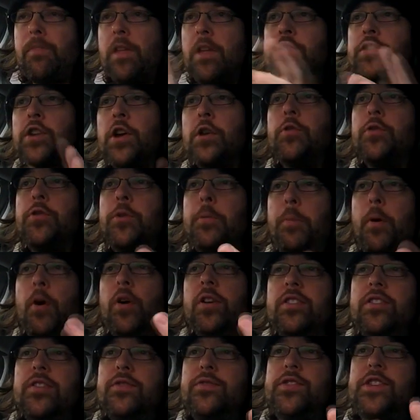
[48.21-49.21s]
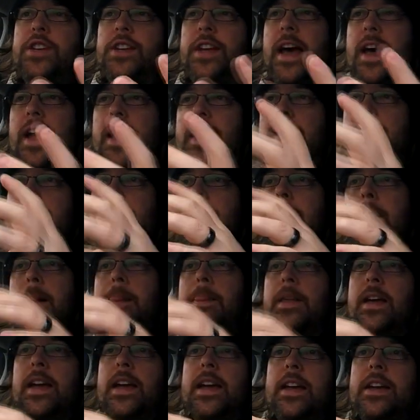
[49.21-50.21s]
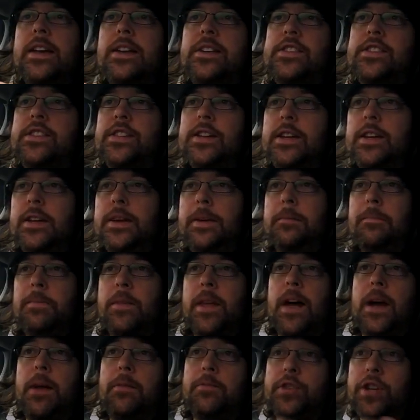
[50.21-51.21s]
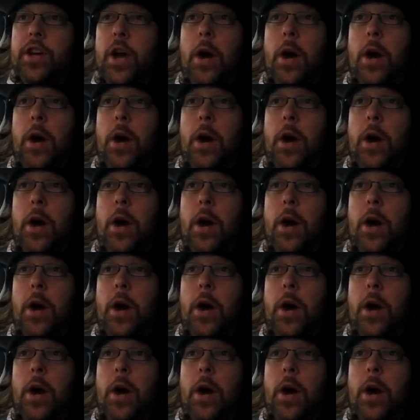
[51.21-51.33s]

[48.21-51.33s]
So the point of today is to